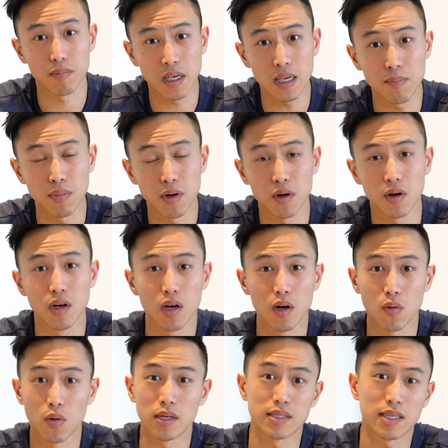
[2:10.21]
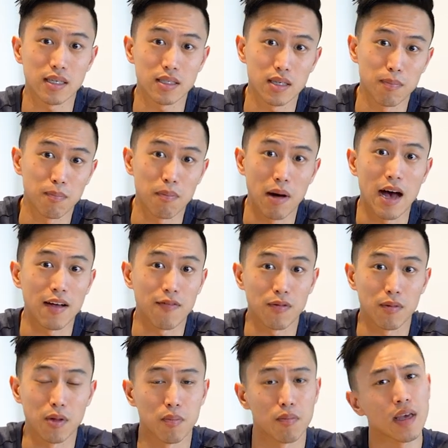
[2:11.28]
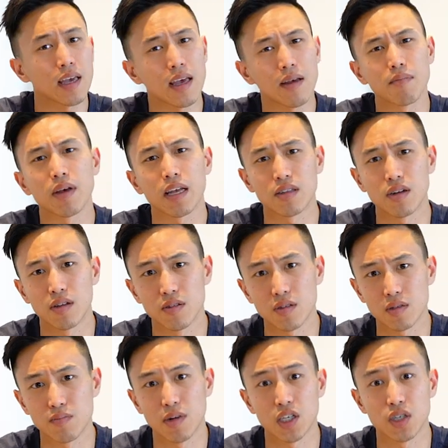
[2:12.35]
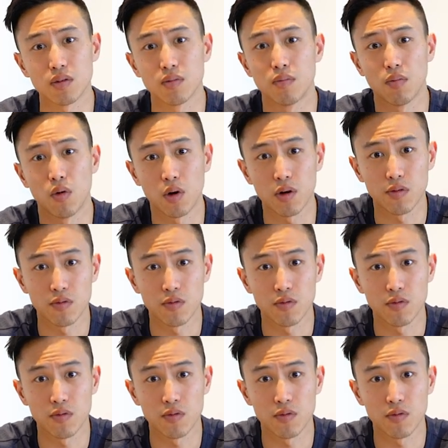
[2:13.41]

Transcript: people wanting to buy from them, making McDonald's much more